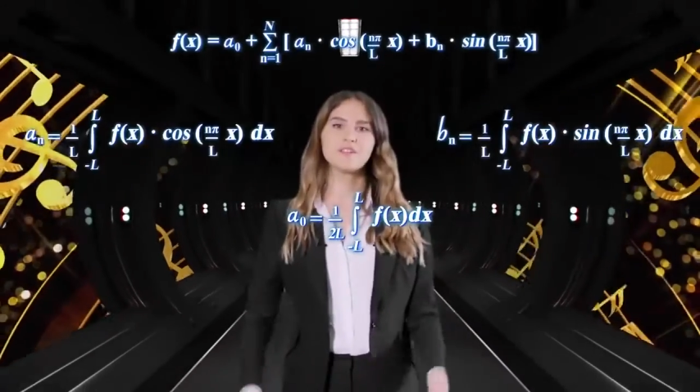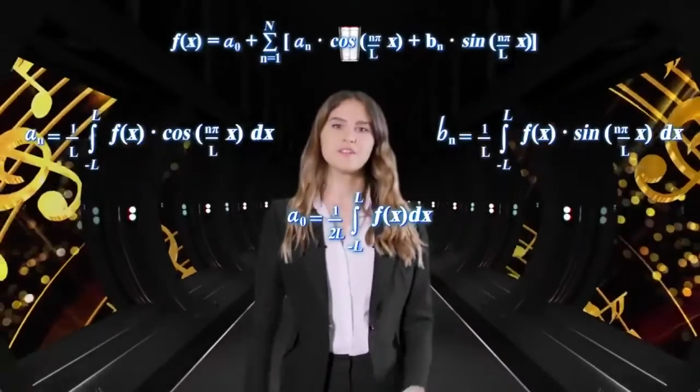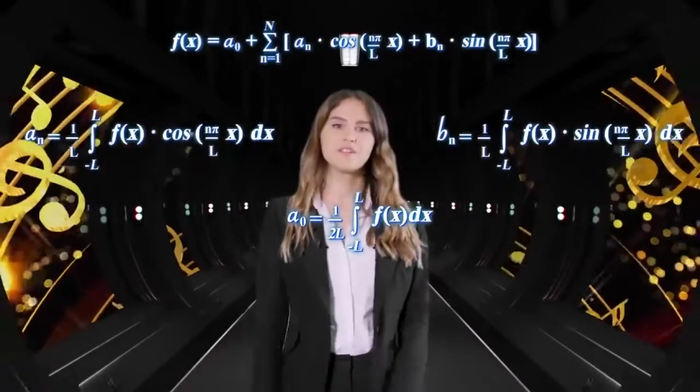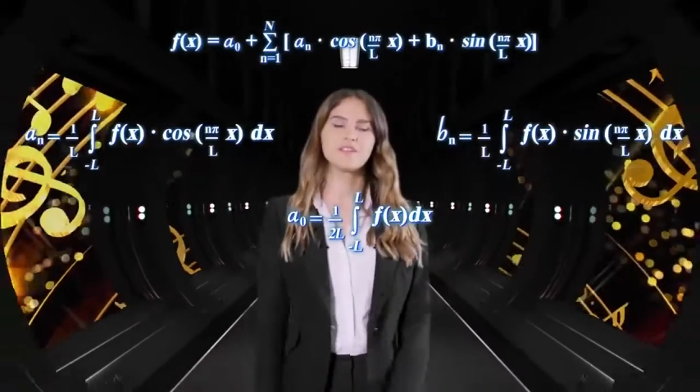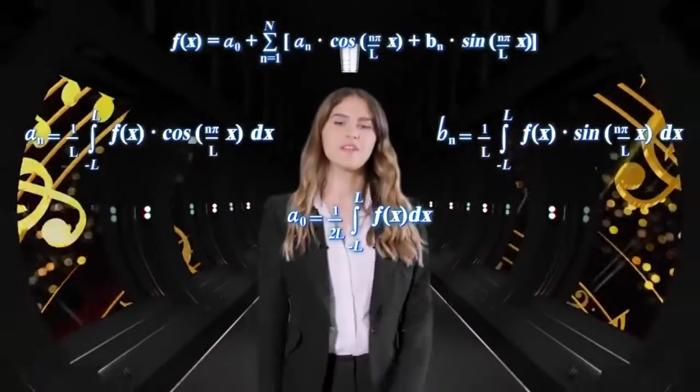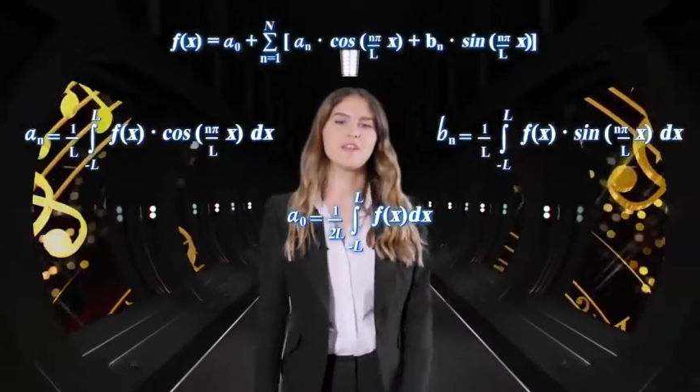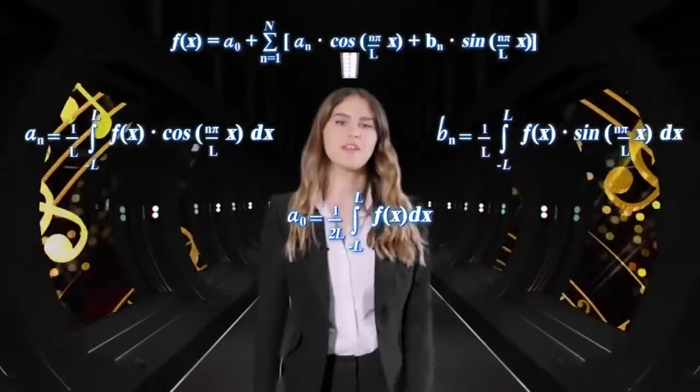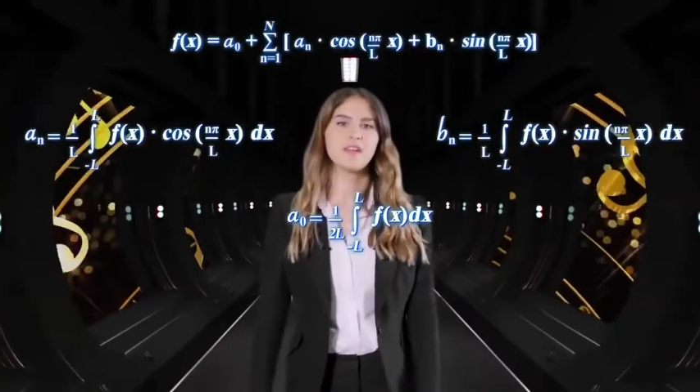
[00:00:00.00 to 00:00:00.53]
what you're
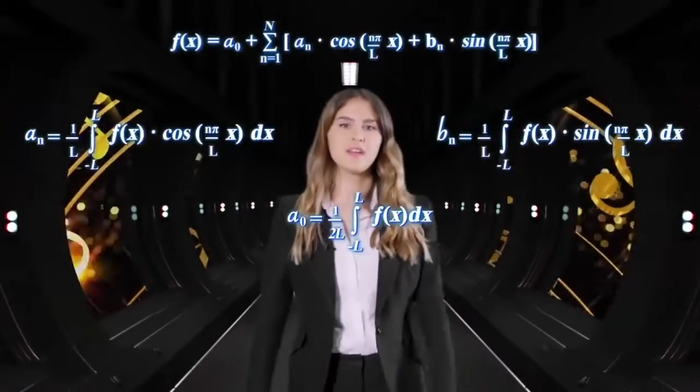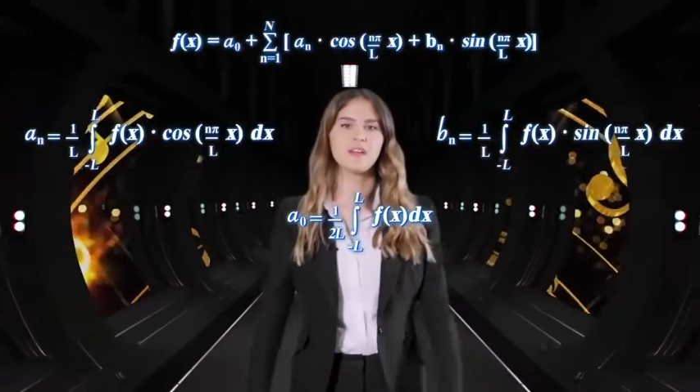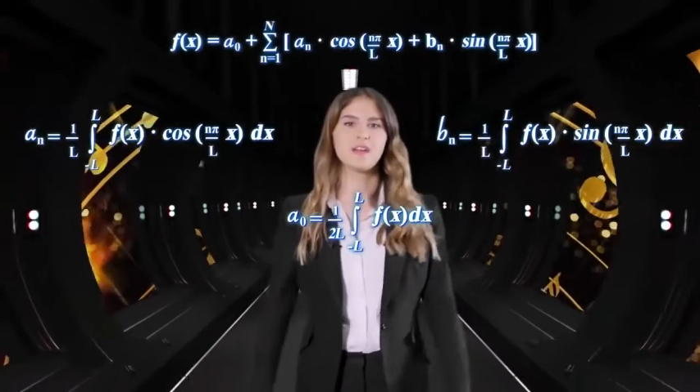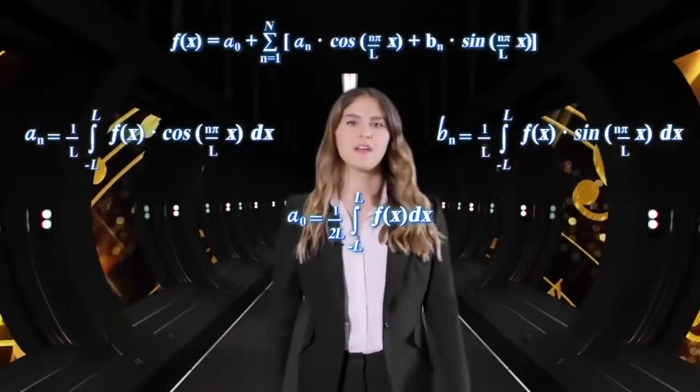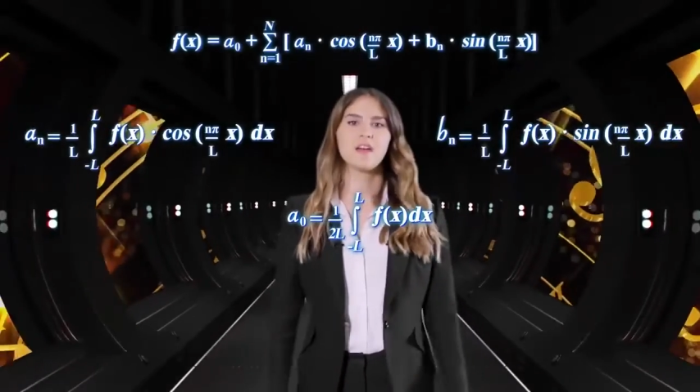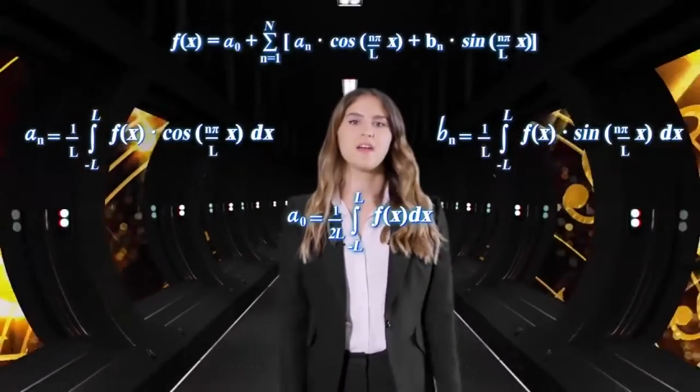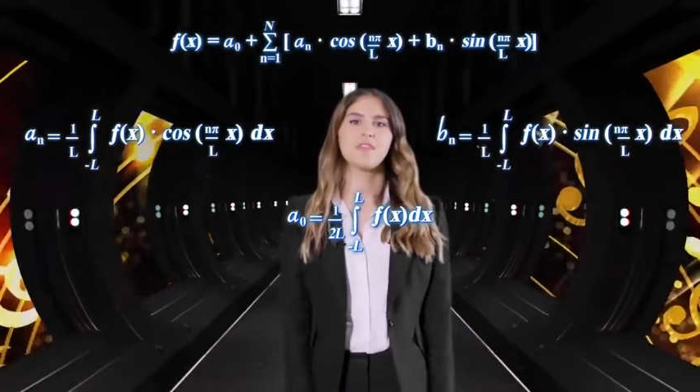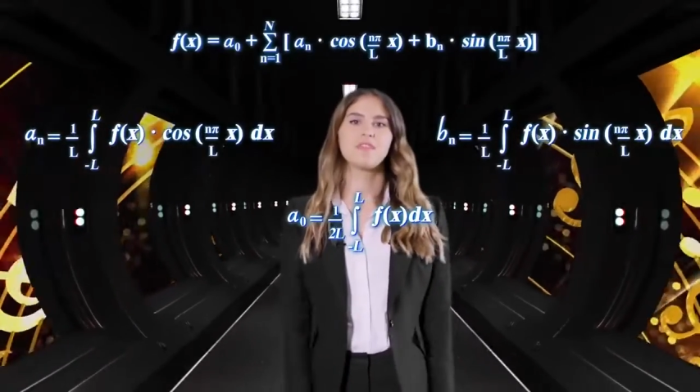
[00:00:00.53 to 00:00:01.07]

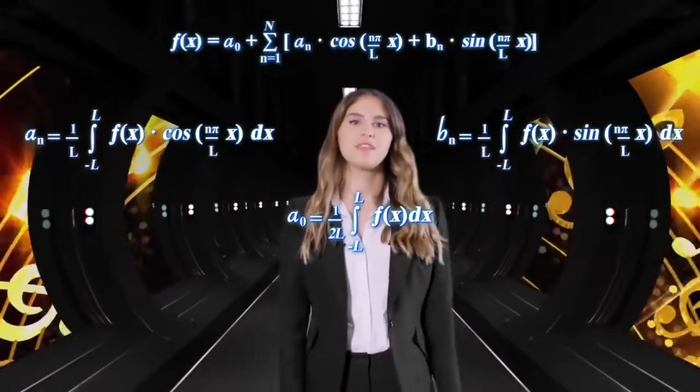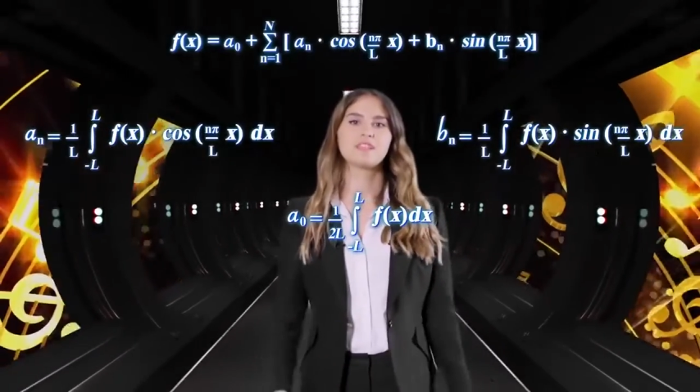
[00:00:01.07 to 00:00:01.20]
thinking.